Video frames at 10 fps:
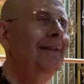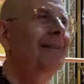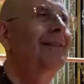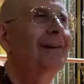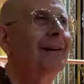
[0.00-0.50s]

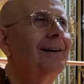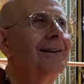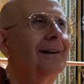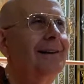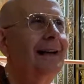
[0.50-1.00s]
in the
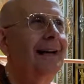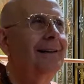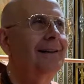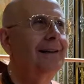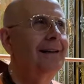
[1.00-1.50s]
Ganga
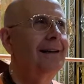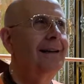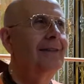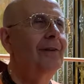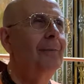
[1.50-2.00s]
and
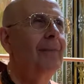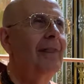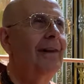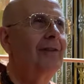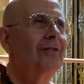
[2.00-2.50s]
give up
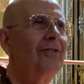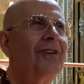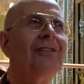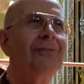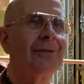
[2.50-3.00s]
their
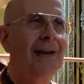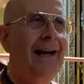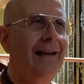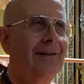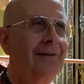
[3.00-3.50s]
sinful
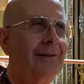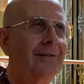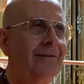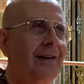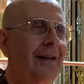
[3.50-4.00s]

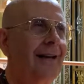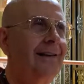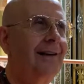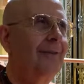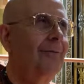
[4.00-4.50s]
acts and
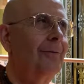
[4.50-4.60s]
their